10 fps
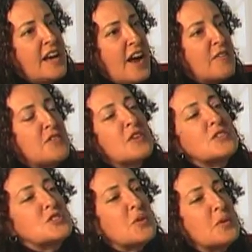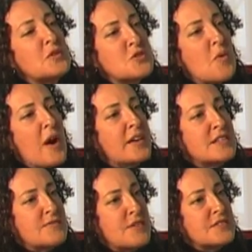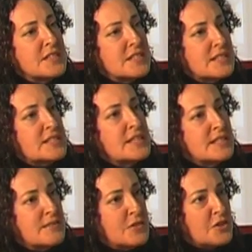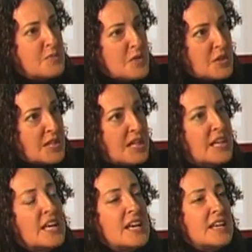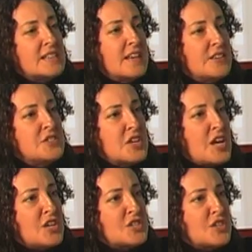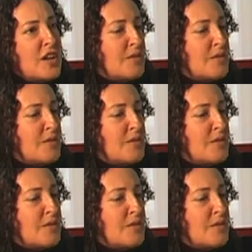everything is so intertwined as far as the success of your community to education.